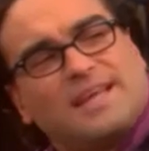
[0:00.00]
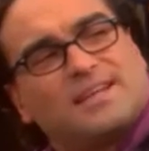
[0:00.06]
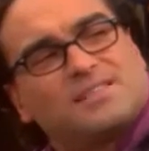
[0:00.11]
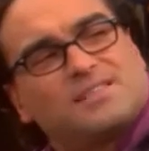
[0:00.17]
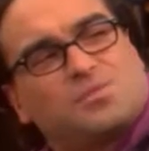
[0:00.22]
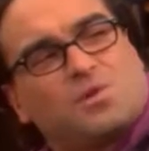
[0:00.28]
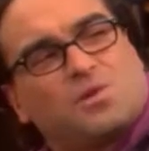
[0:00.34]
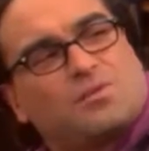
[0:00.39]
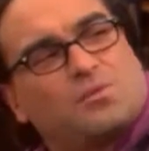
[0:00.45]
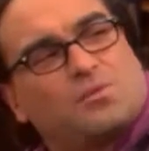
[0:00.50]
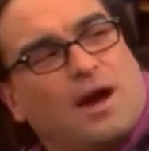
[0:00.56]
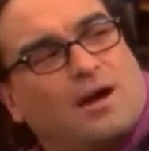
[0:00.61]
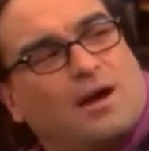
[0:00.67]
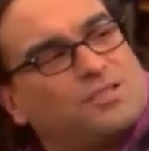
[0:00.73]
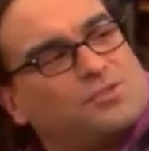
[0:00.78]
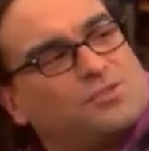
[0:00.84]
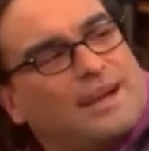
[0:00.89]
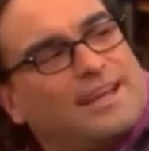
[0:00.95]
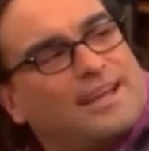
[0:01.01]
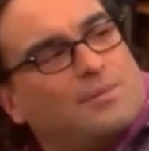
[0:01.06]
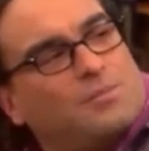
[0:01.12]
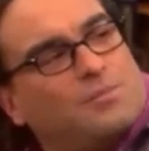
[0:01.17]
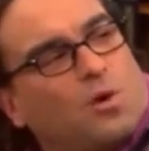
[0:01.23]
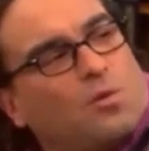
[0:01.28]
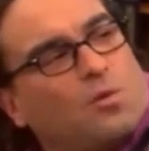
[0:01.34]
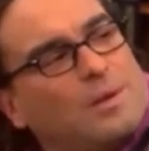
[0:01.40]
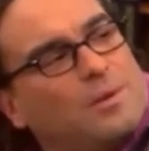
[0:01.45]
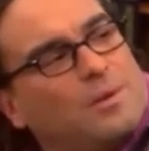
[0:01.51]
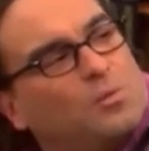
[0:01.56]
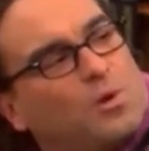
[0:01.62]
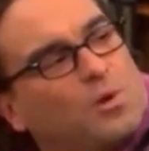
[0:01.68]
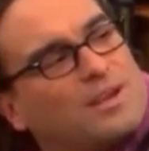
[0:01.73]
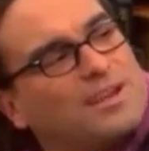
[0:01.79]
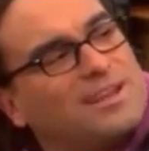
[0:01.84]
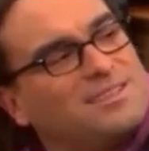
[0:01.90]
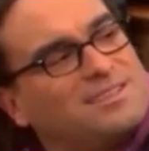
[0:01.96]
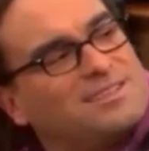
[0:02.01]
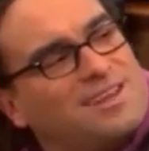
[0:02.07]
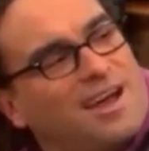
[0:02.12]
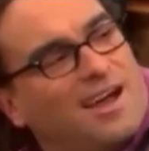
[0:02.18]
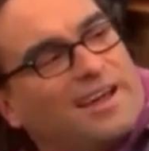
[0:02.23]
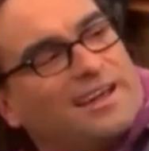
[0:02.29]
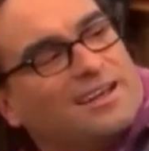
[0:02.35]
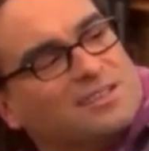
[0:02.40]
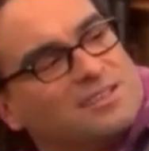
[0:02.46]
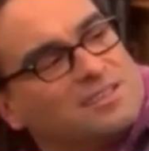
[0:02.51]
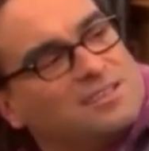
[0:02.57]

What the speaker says: What are the requirements for setting up that?